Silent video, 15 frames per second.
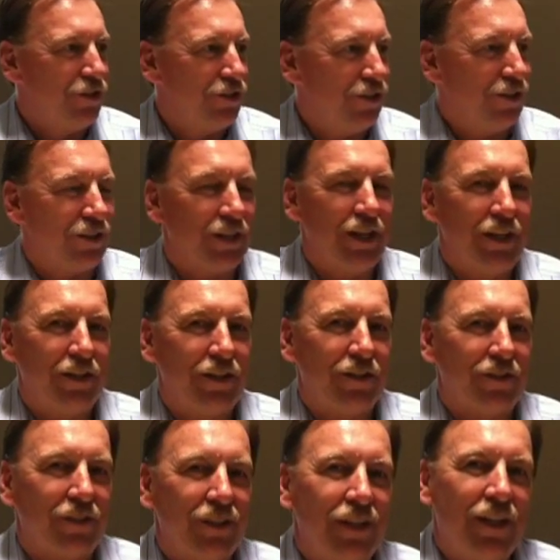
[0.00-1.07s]
Sure, thank
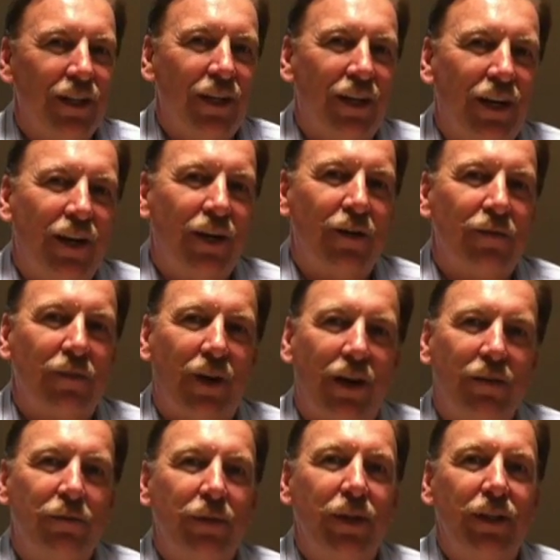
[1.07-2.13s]
you.
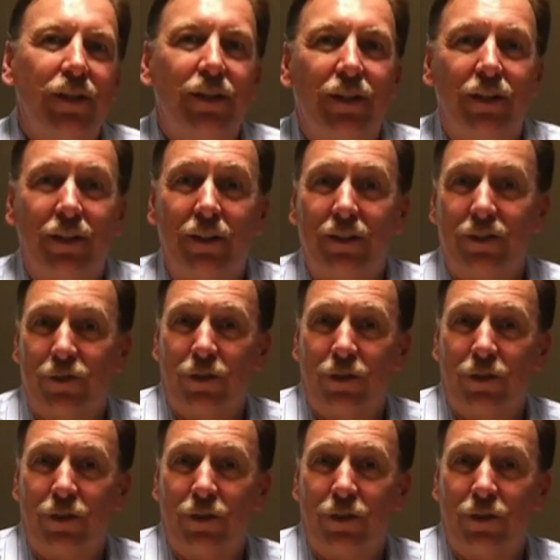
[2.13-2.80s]
I've been